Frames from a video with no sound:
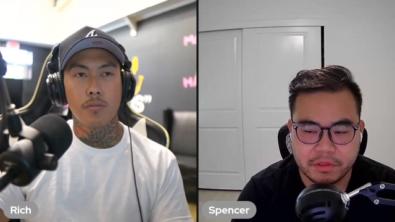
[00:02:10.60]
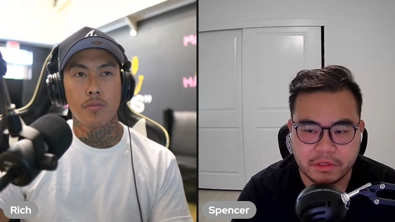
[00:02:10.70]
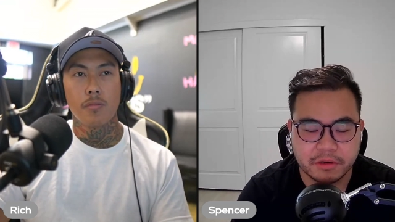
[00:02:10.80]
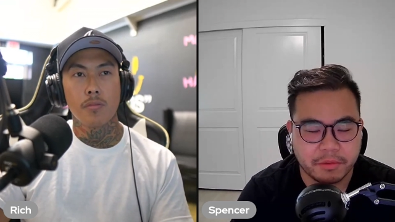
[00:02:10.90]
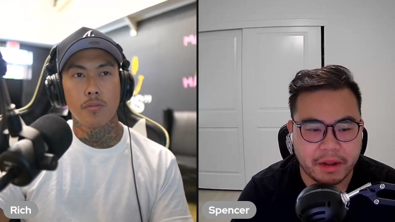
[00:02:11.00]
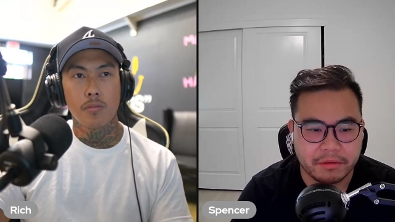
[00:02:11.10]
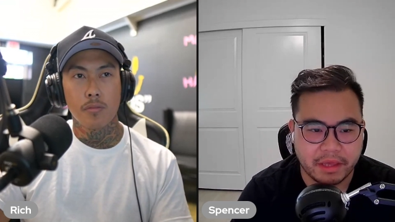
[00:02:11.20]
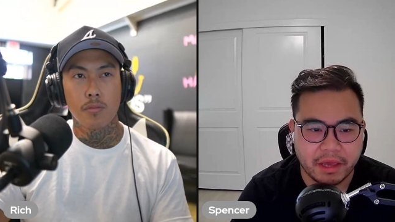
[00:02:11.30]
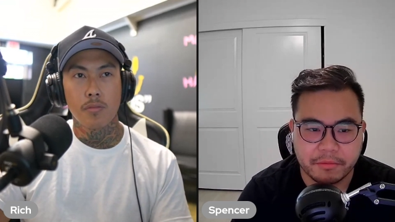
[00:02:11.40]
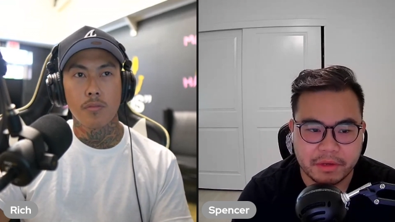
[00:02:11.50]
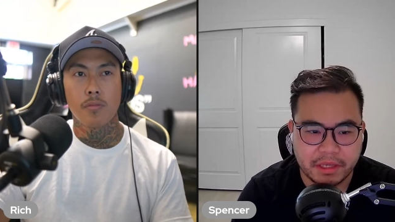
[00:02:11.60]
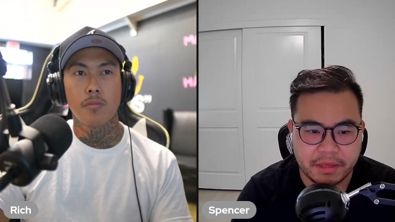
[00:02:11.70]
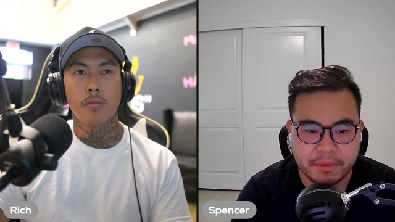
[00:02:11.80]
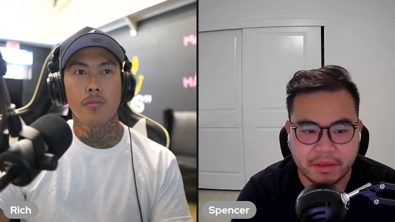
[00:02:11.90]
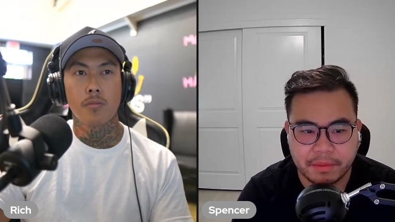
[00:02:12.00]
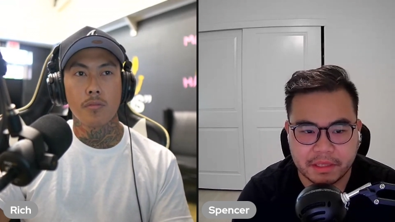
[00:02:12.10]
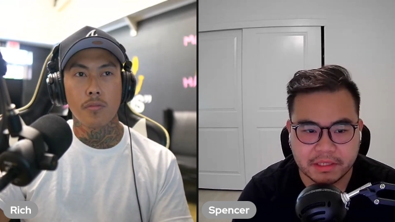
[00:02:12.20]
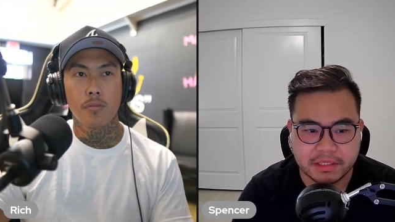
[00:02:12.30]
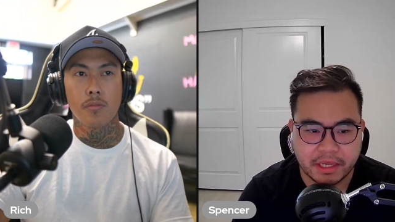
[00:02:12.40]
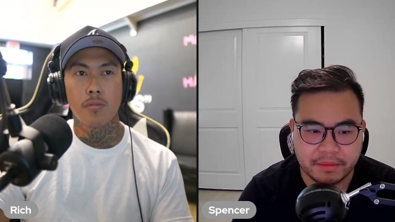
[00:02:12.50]
Speaker 1: year round, yeah, we keep it about
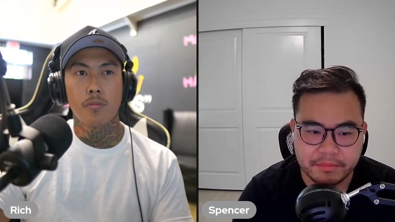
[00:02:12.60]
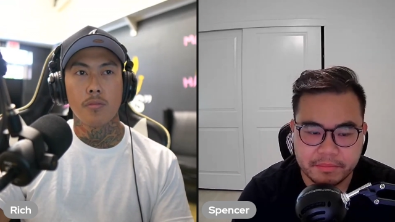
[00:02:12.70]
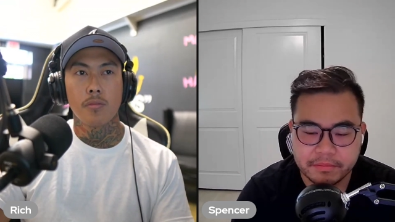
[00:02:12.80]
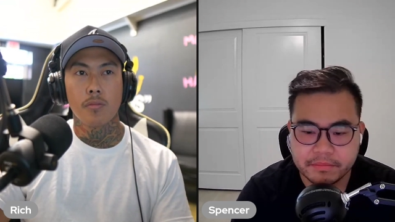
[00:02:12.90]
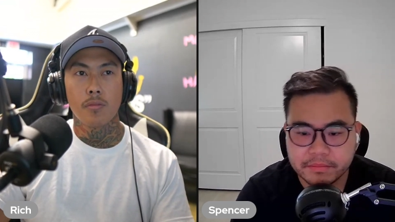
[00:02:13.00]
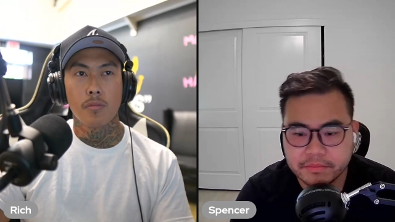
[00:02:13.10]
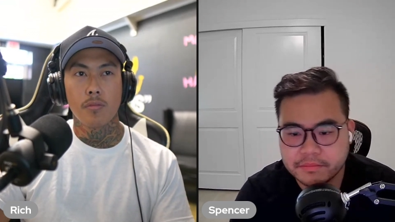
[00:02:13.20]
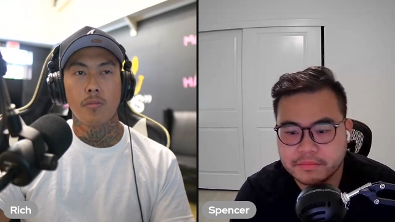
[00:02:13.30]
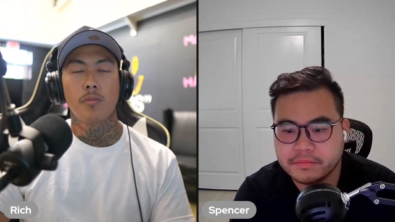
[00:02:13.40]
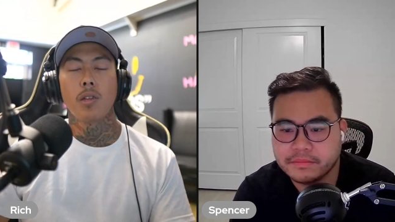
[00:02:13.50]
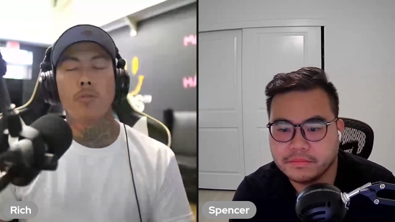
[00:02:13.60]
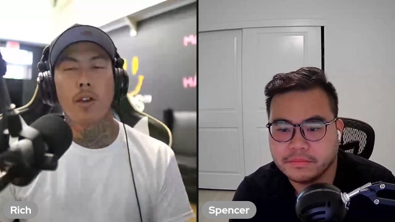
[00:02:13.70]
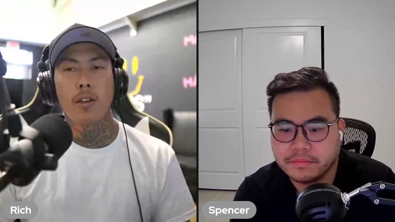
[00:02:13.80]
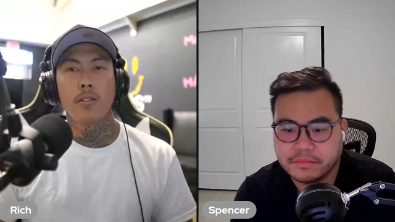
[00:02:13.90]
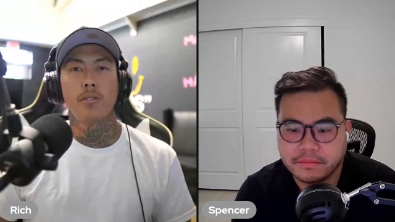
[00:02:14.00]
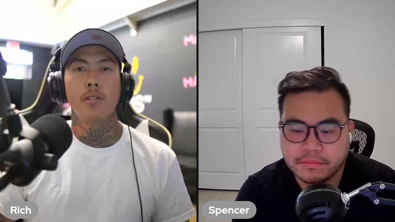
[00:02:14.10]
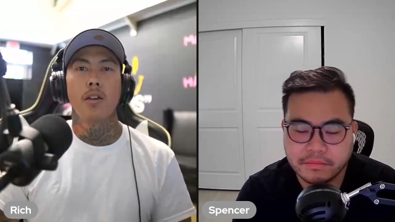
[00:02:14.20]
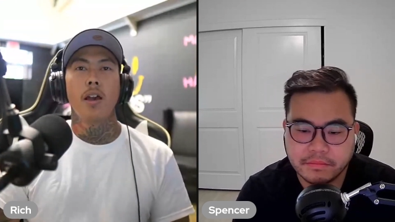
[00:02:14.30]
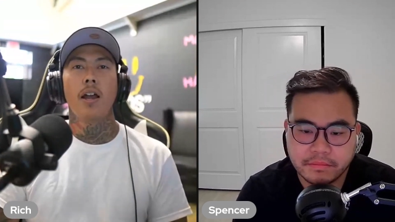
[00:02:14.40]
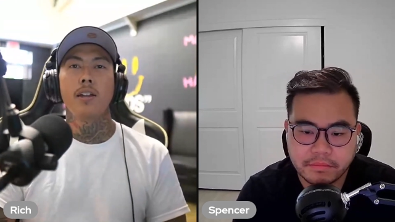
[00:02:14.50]
the same.
Speaker 2: Nice.
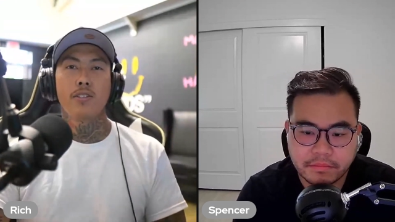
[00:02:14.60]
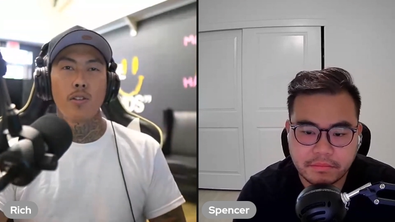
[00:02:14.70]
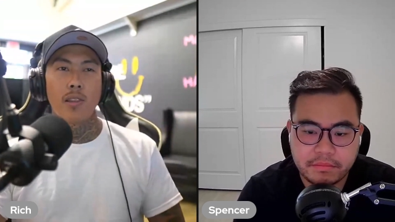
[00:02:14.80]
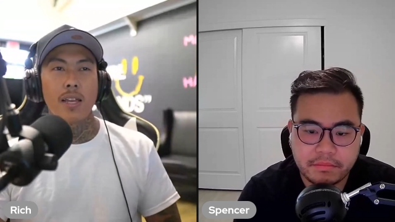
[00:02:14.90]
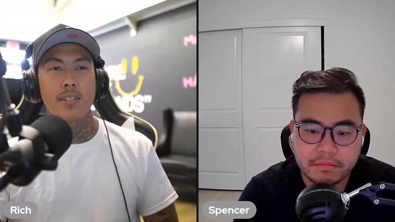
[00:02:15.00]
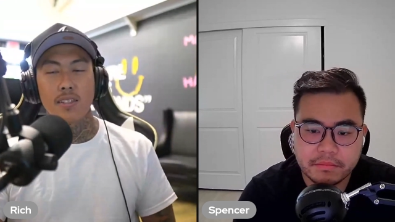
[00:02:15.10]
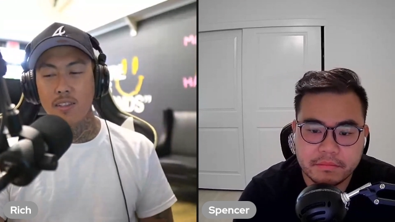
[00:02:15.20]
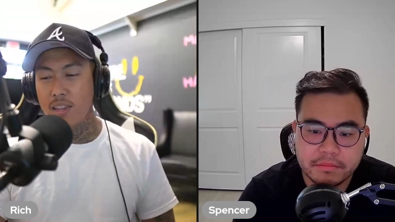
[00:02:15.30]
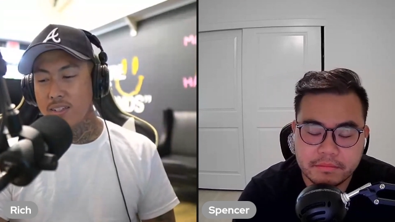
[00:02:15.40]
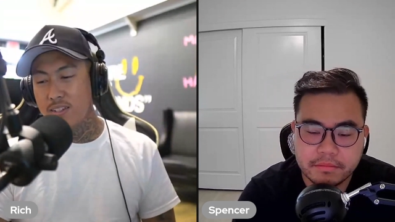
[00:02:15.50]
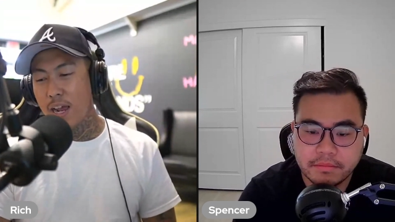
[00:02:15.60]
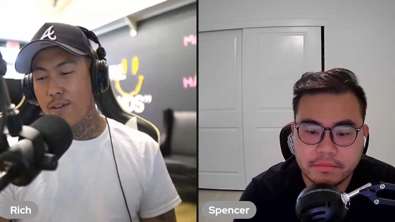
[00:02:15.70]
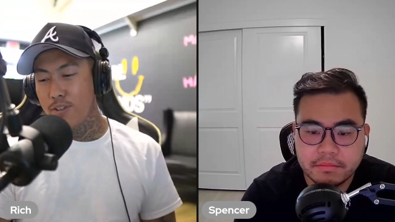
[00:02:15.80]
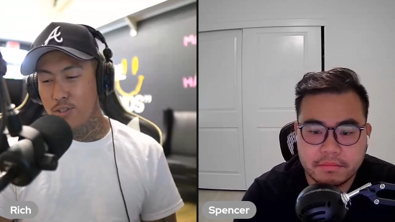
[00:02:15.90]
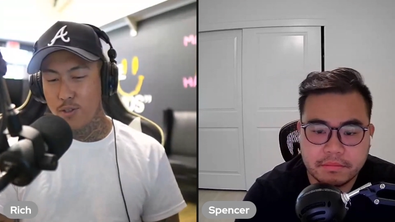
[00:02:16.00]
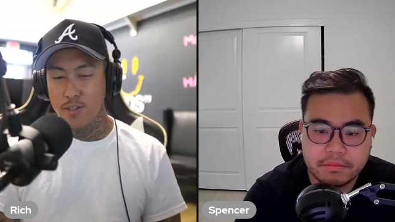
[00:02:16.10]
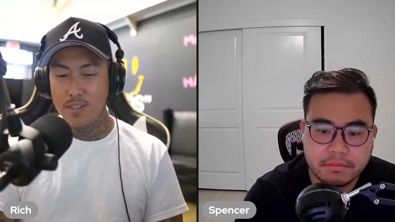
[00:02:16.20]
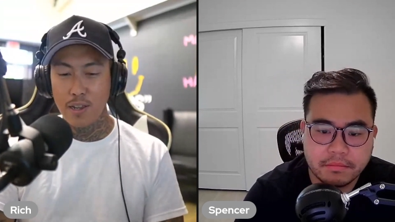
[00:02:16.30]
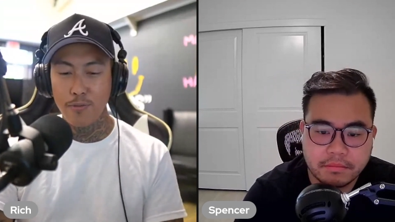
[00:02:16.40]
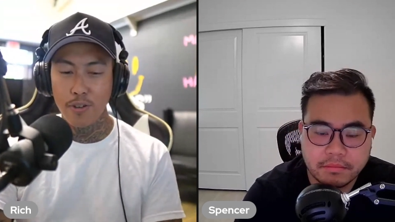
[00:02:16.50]
Speaker 1: All right, so
Speaker 2: let's dive into
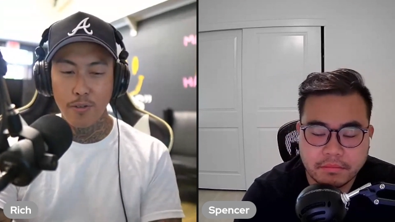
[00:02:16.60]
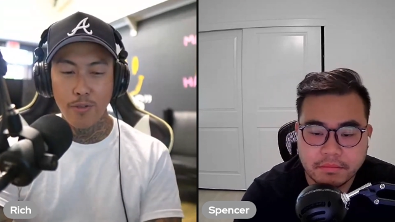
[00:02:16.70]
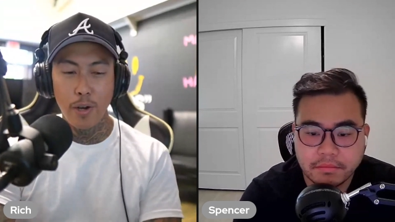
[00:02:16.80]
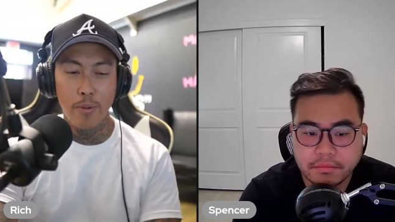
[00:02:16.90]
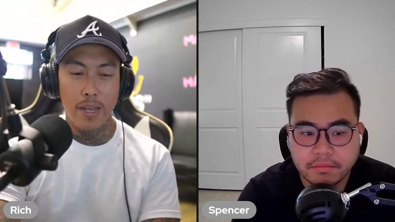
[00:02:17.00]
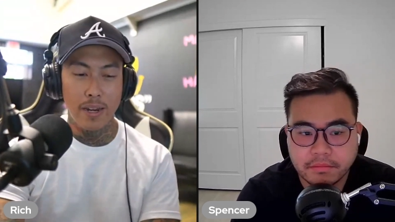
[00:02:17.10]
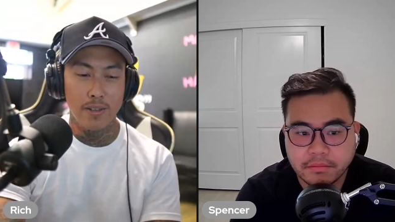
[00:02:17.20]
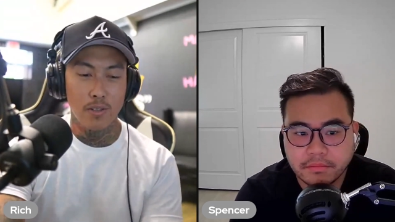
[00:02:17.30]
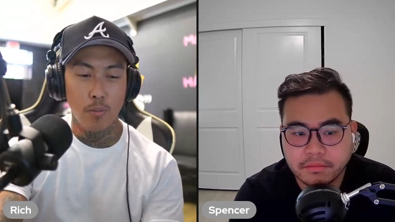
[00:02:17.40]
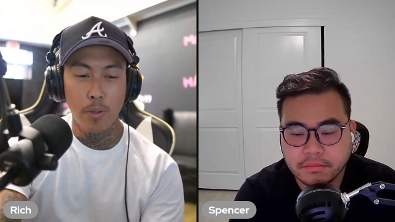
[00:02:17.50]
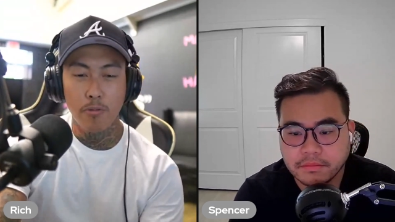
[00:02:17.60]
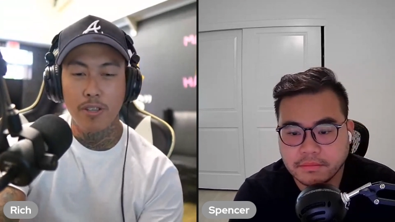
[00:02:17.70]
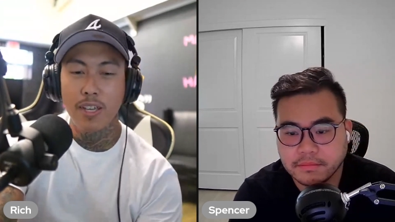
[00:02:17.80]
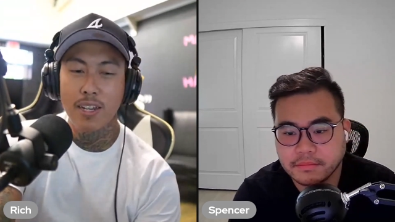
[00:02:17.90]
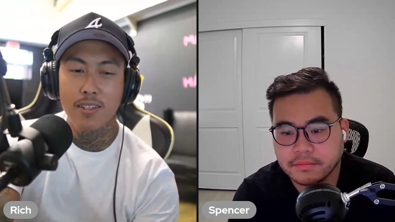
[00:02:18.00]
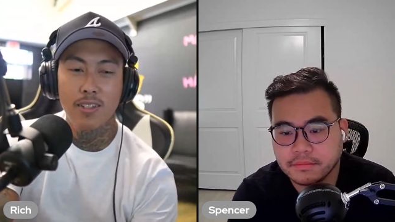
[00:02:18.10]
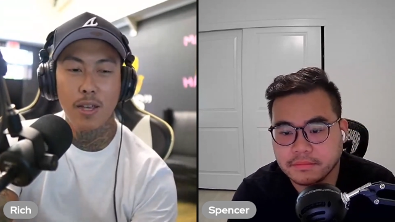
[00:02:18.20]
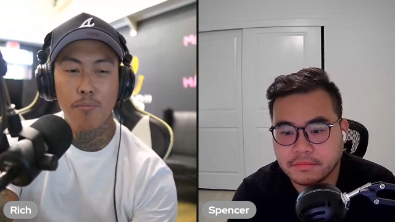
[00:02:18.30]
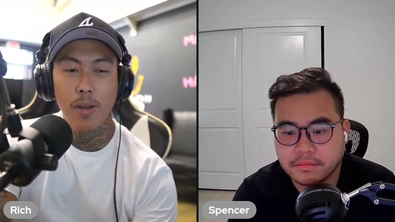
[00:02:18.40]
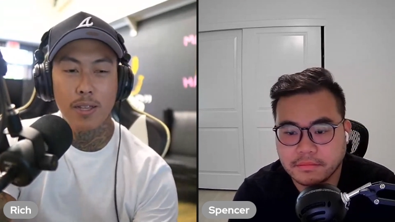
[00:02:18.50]
this like from the very beginning so people can get a
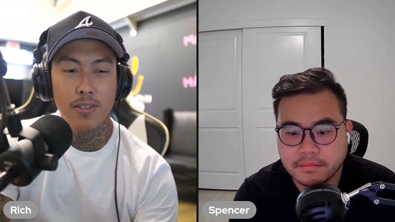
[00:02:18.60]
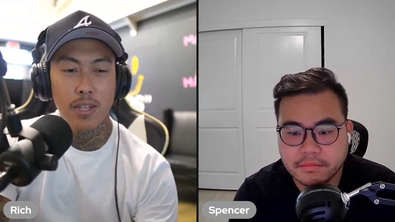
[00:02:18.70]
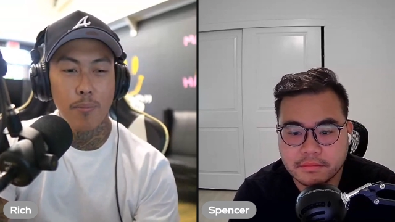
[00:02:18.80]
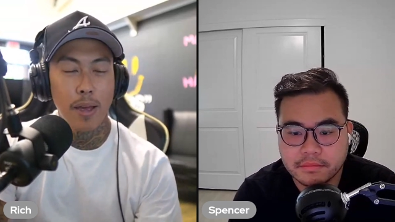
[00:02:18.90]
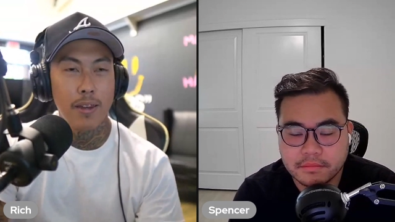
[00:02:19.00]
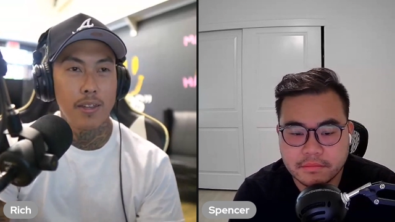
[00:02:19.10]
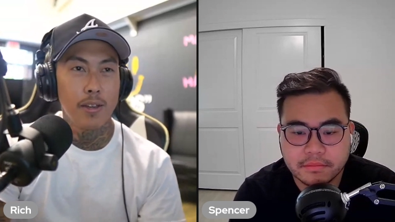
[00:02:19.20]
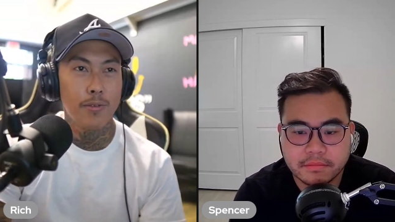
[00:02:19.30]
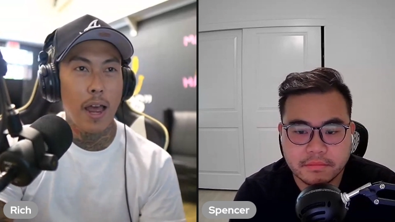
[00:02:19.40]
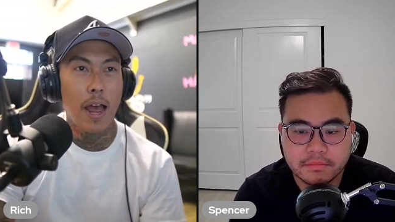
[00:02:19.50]
step-by-step idea of